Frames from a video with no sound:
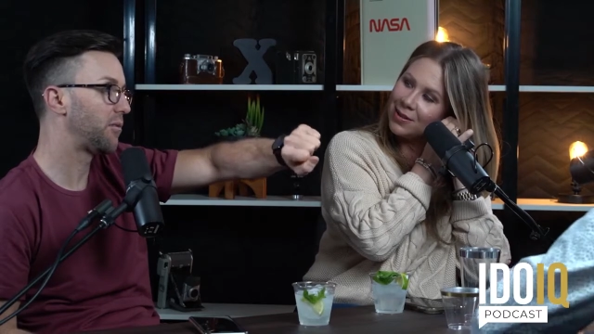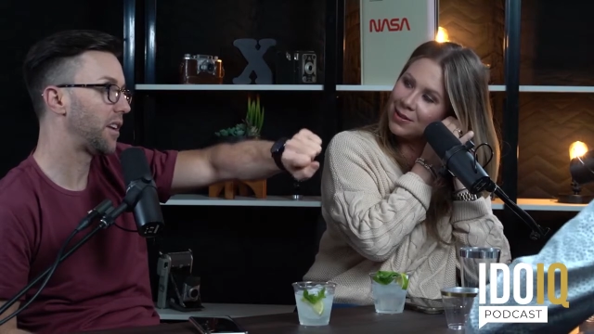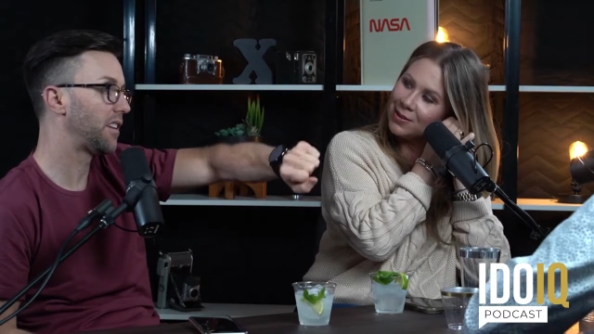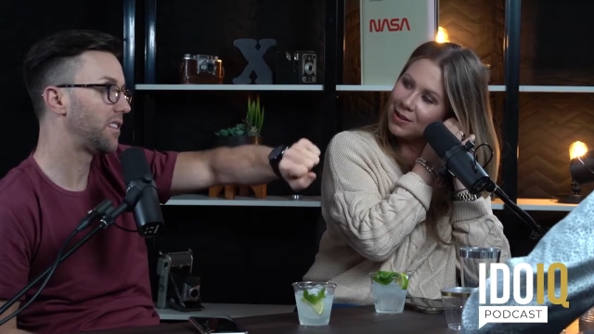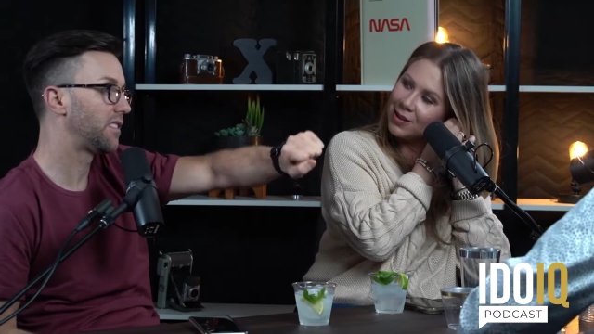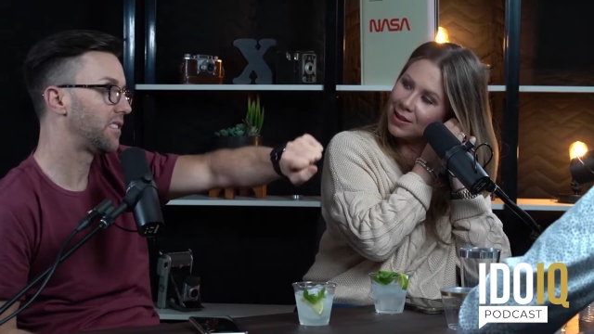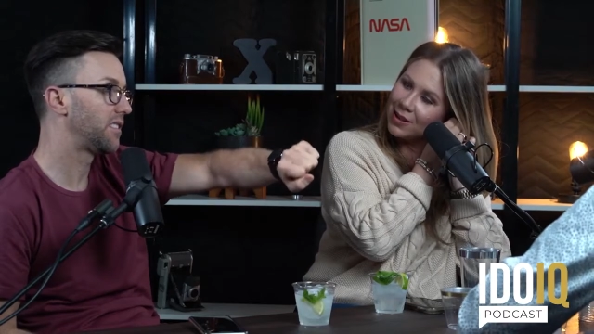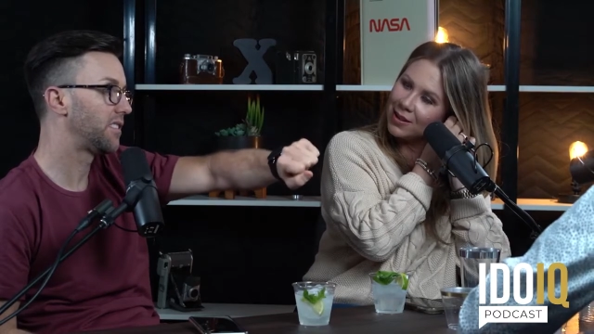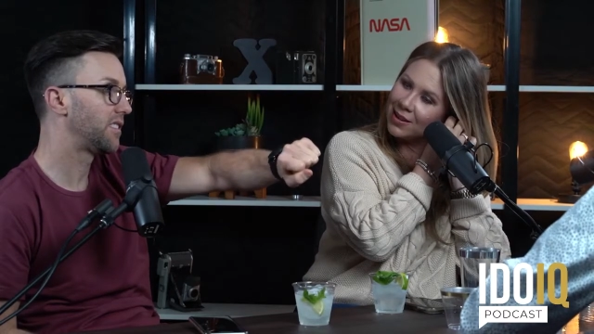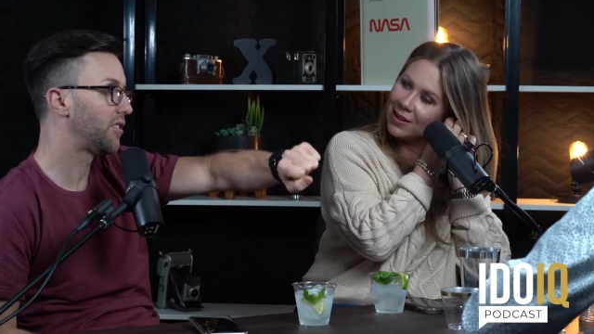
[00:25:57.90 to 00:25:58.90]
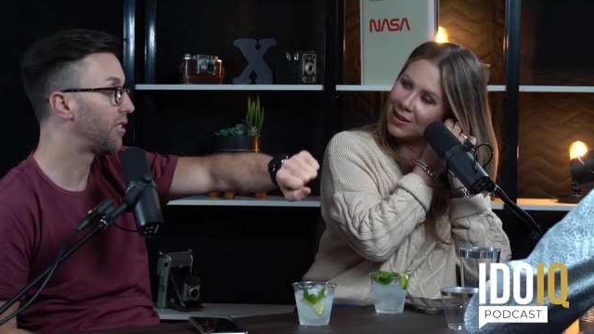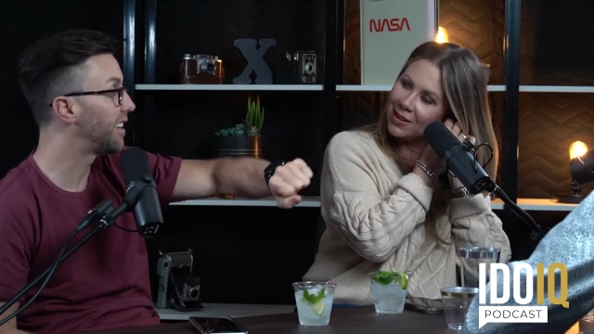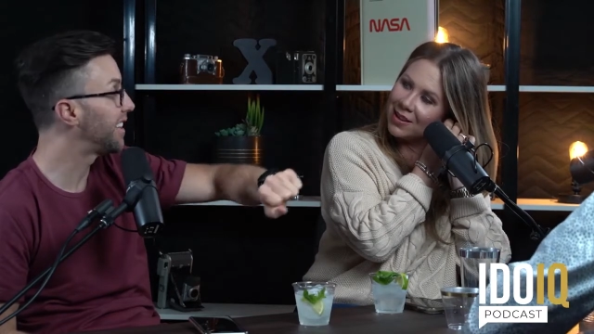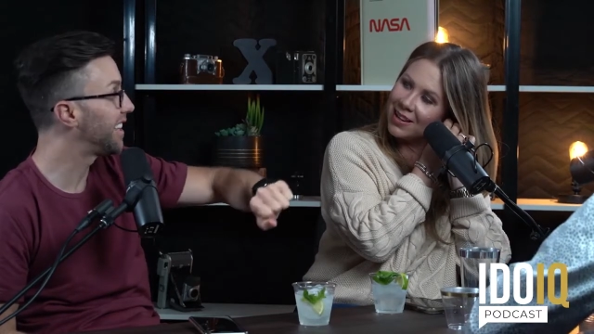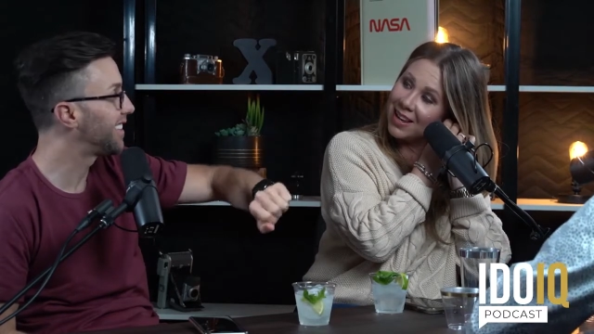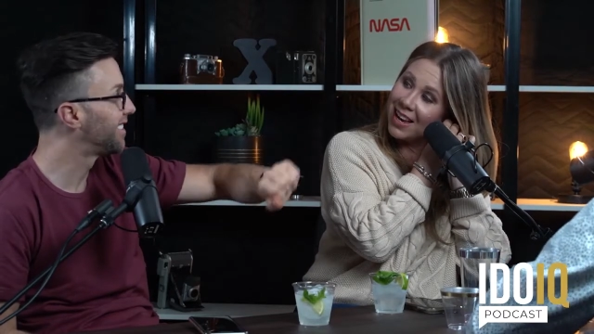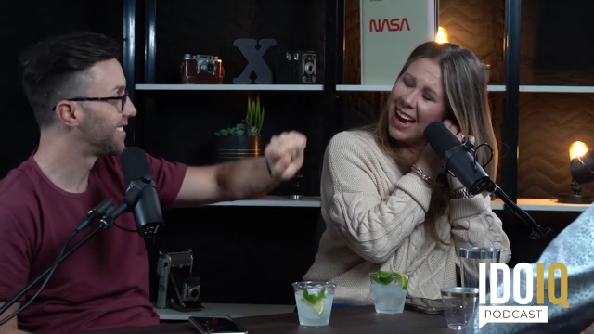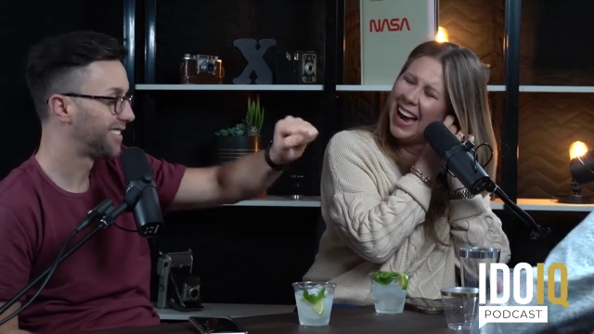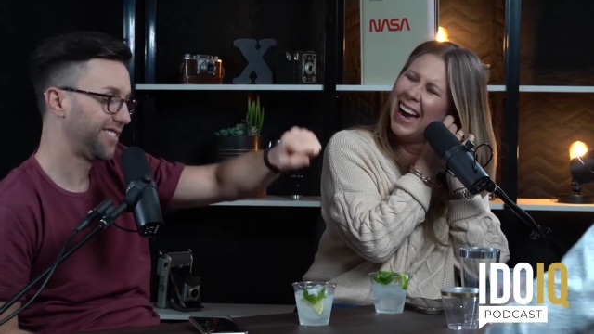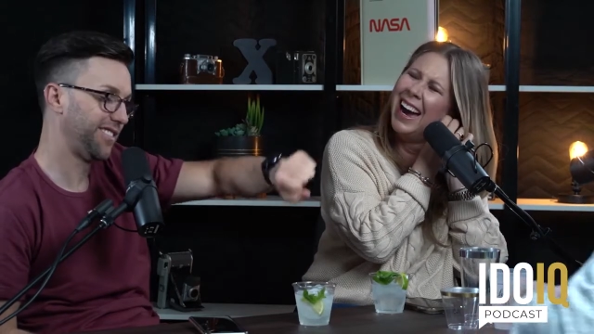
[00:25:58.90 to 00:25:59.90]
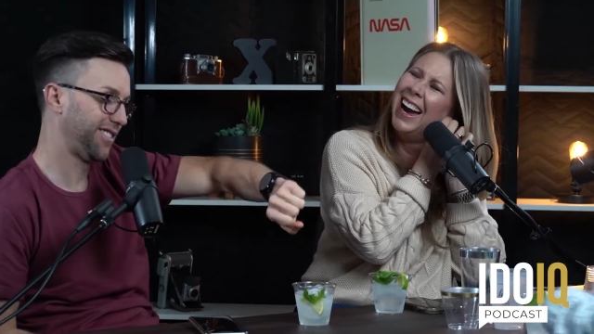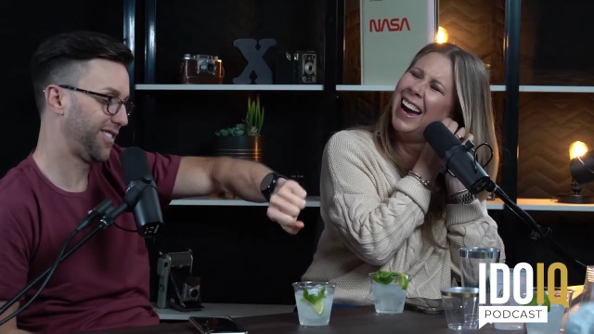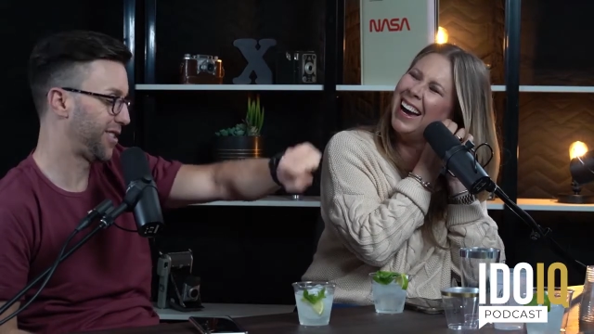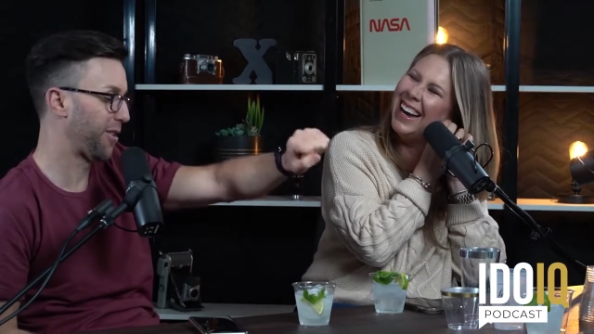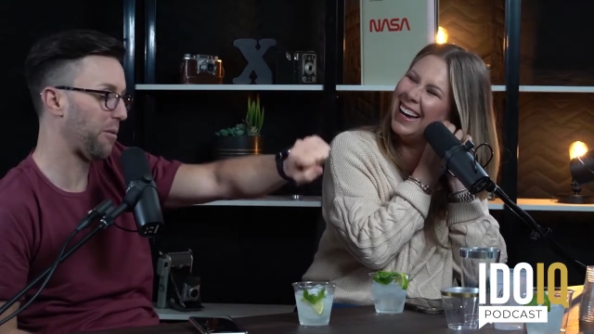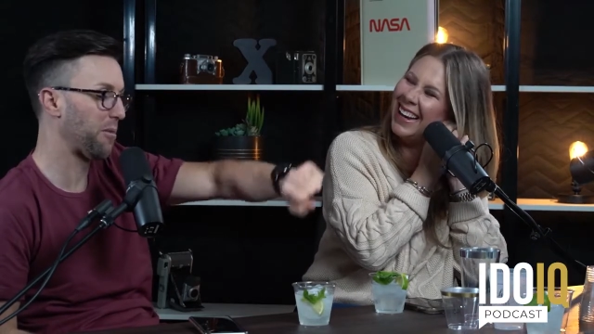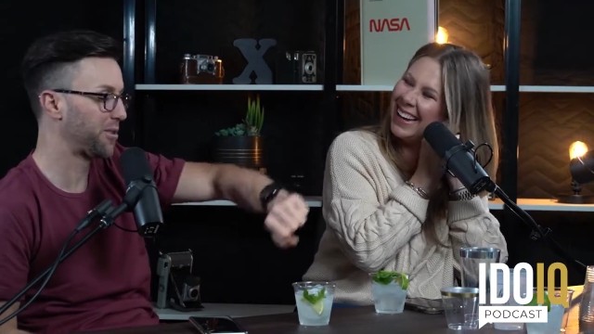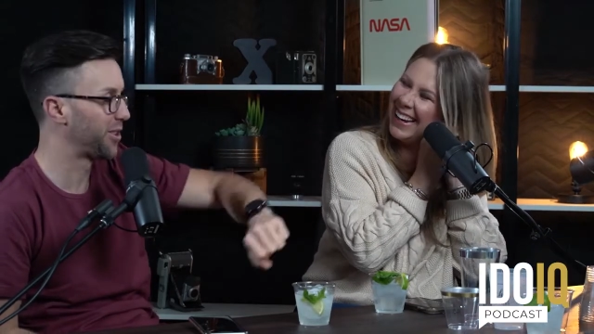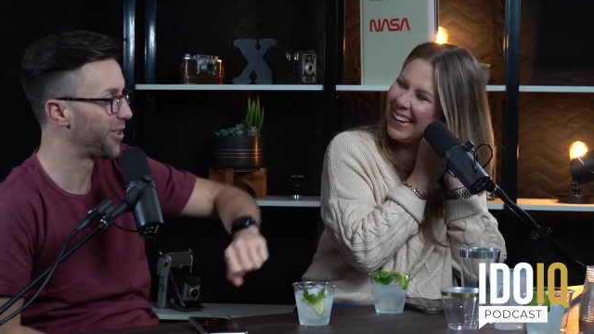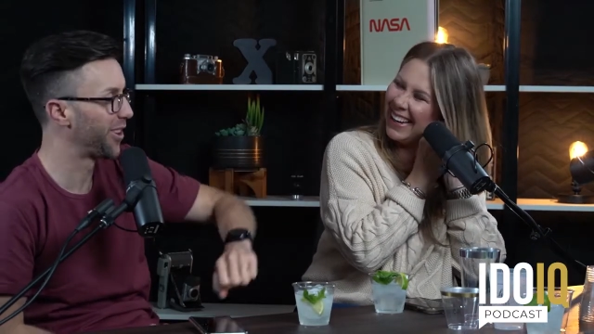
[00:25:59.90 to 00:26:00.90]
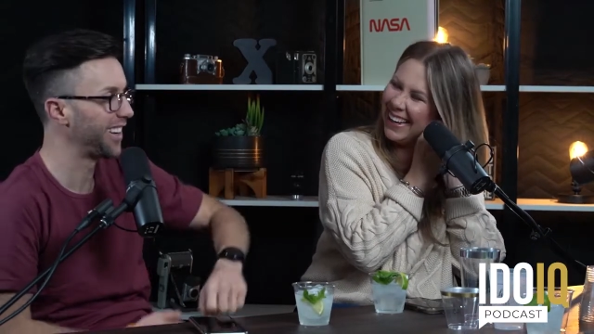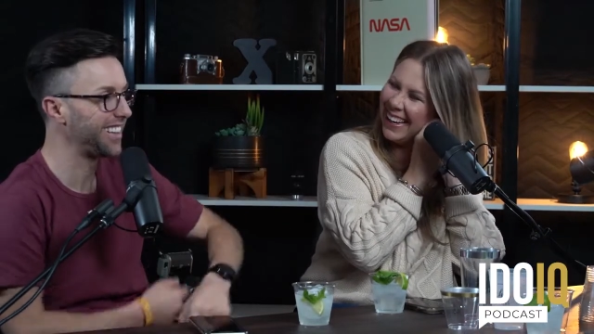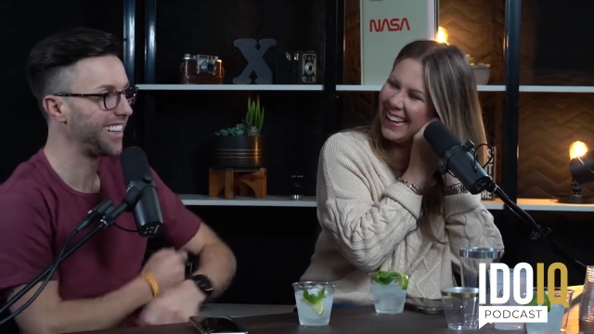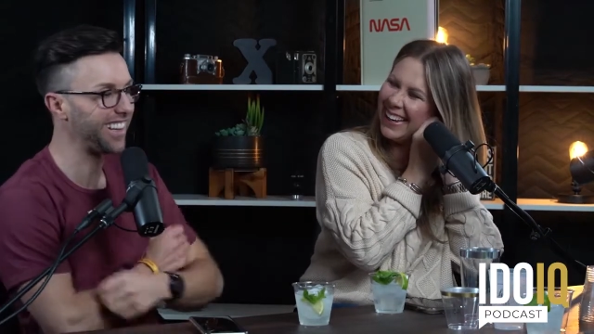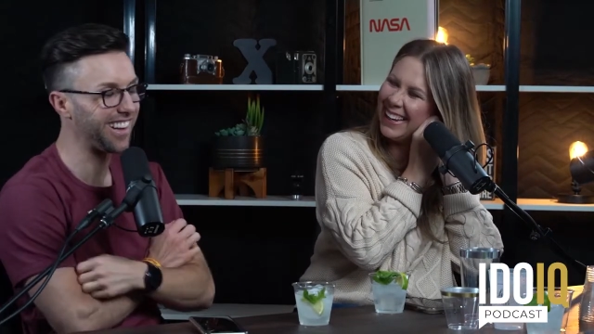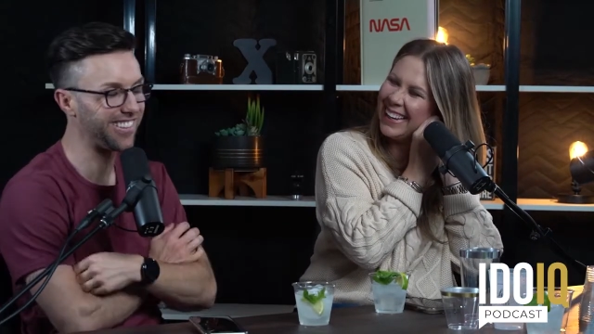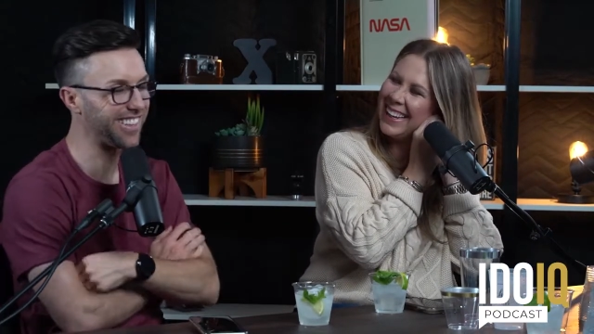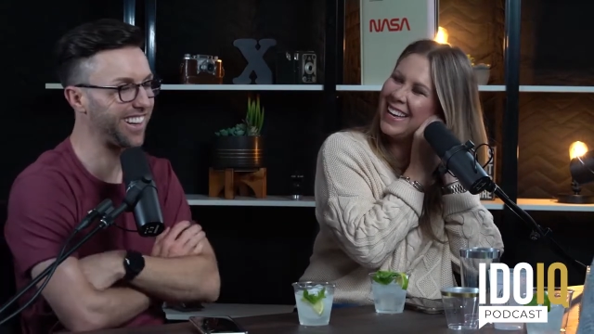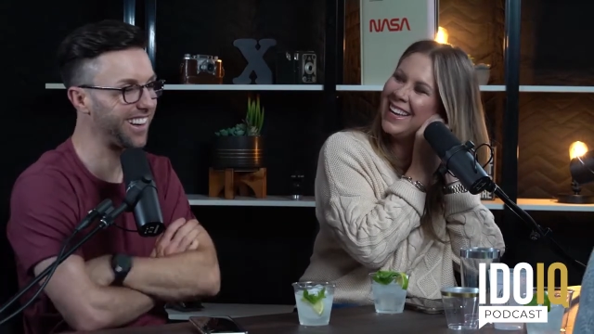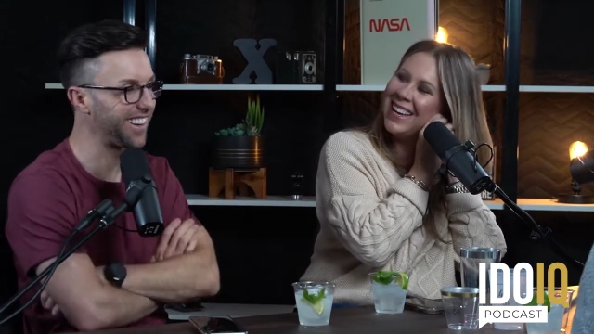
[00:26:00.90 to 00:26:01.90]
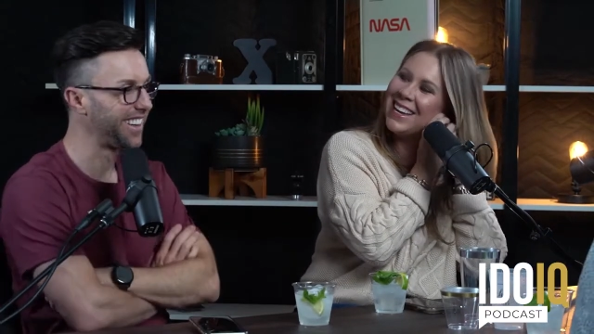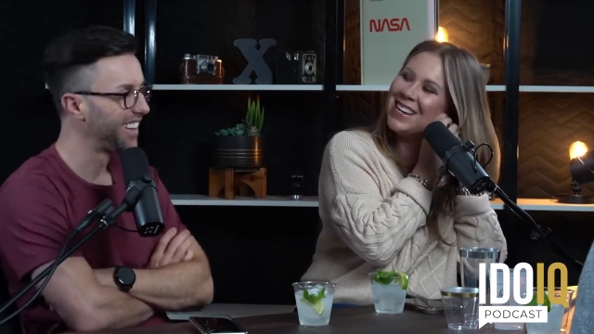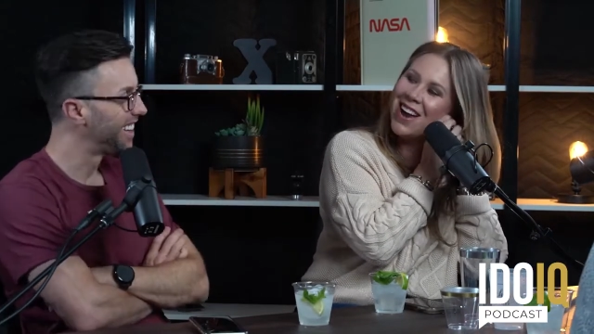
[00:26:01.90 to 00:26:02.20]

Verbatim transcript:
Speaker 1: The red grenadine. Grenadine. so much whole bunch of grenadine. I don't care.